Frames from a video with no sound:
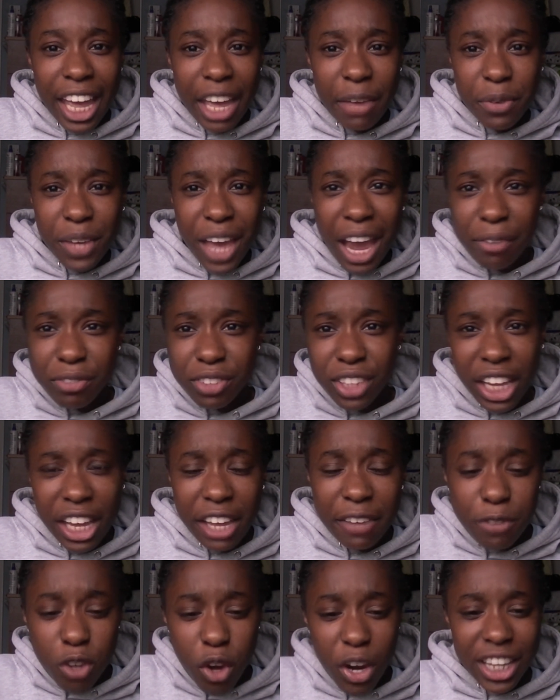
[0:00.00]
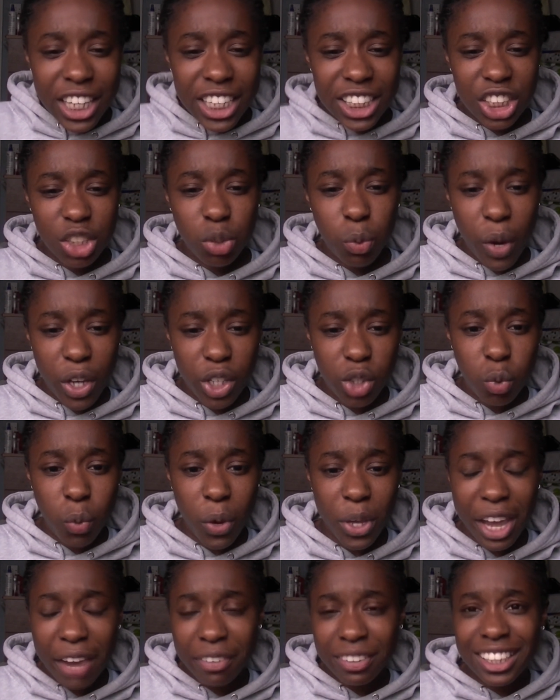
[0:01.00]
If you have to if you're in a situation
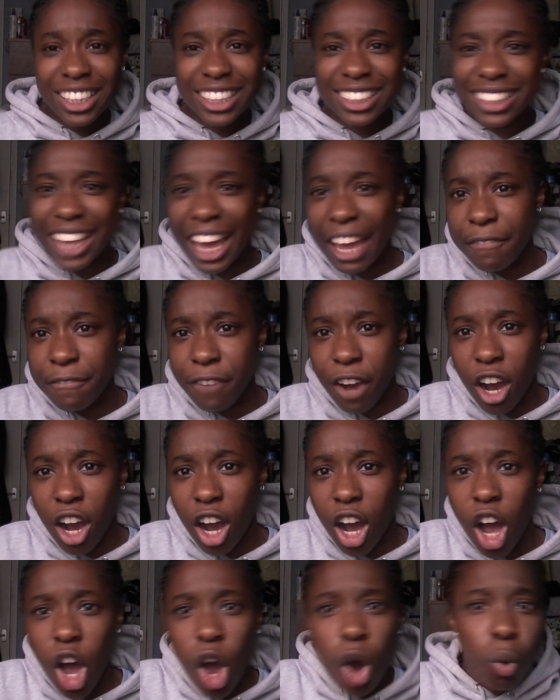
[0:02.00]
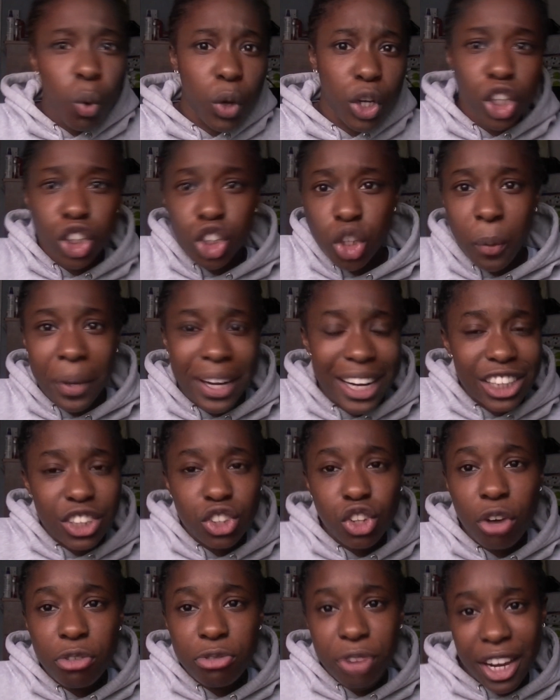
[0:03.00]
where you have to decipher what you're doing,
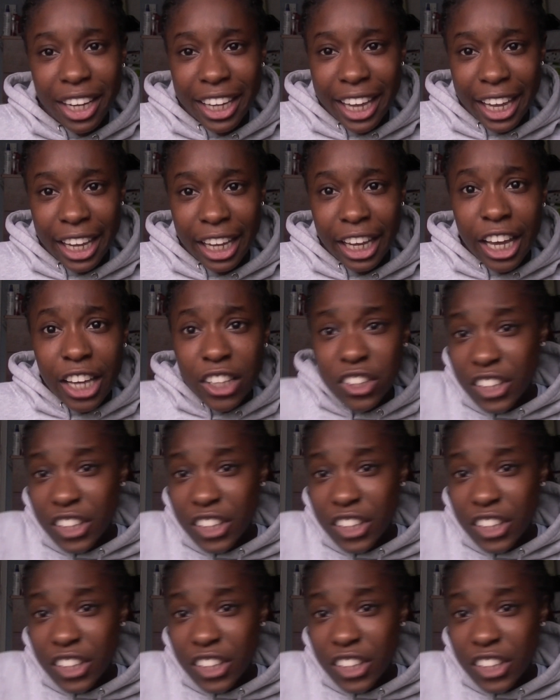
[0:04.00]
it's not fucking.